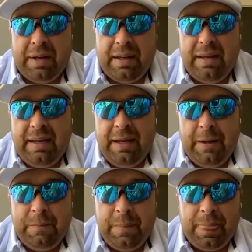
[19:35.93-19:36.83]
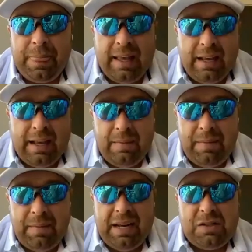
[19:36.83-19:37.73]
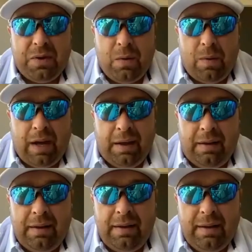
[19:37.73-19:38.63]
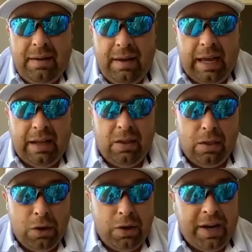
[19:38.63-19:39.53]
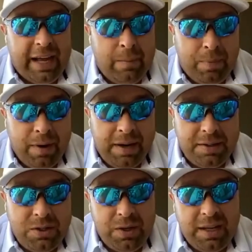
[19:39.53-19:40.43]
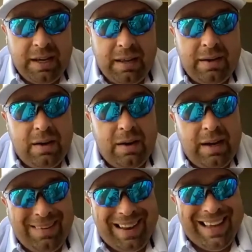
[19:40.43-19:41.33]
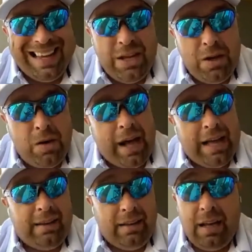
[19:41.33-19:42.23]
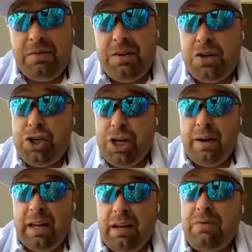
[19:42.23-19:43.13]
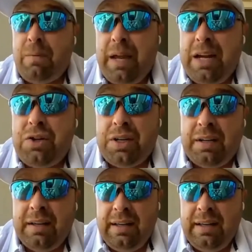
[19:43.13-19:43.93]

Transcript: But I got into maintenance for a while and learned how to bring the two together. And like you, I love to share information,